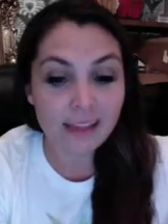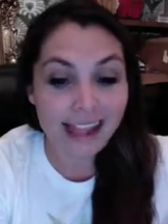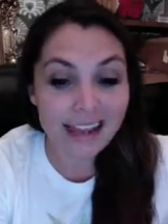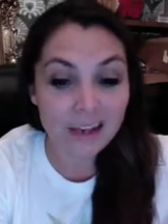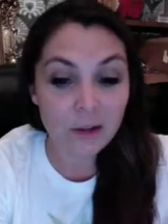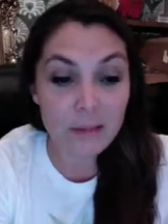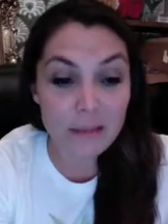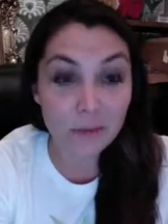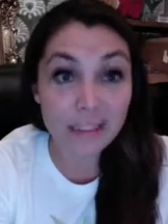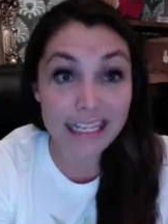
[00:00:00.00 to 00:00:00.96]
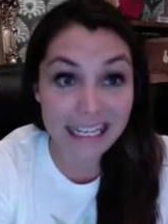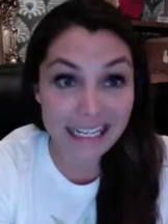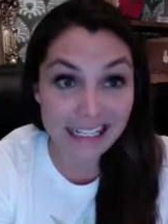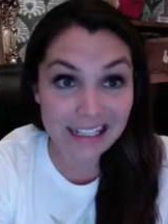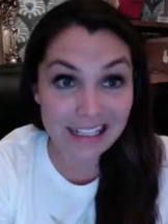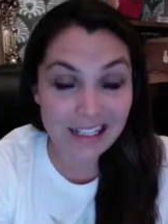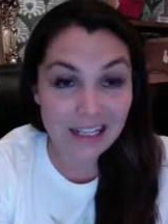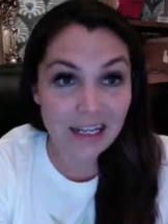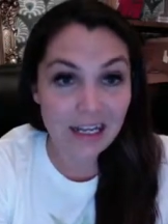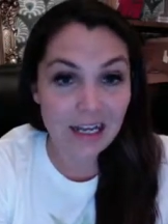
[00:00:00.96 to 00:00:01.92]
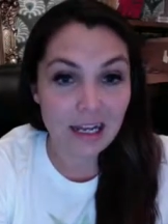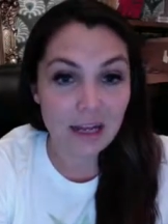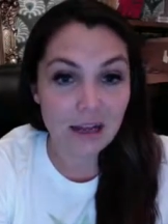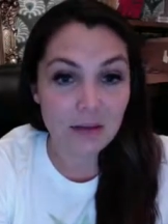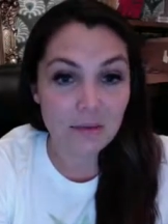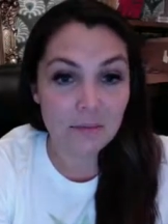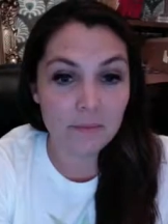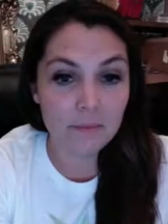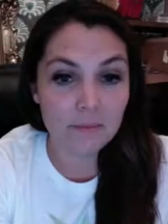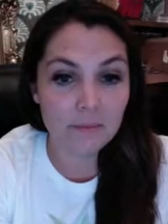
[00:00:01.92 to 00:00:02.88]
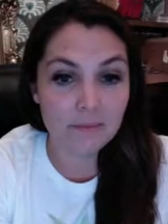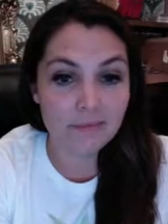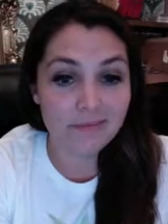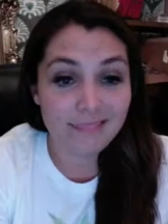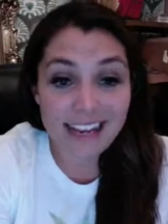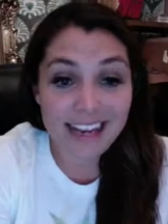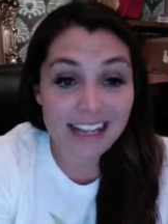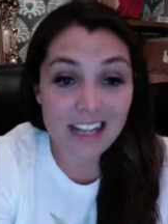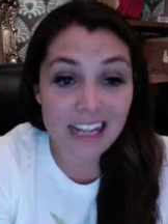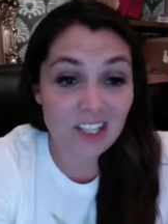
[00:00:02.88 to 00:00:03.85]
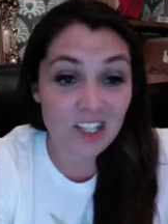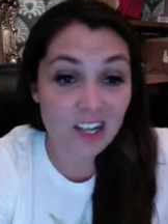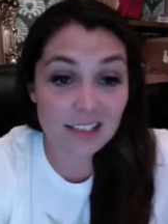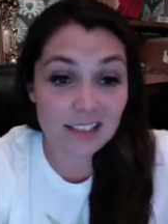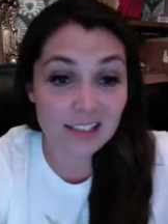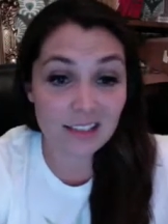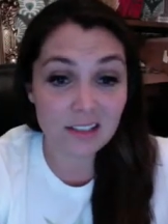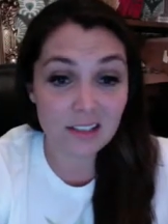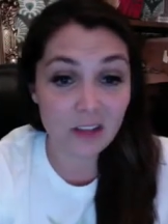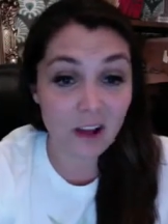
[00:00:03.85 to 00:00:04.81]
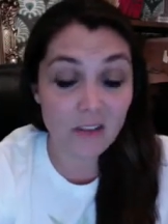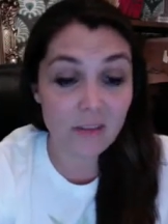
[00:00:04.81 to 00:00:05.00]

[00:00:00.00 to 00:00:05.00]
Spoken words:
I knew people needed it. And it just took off.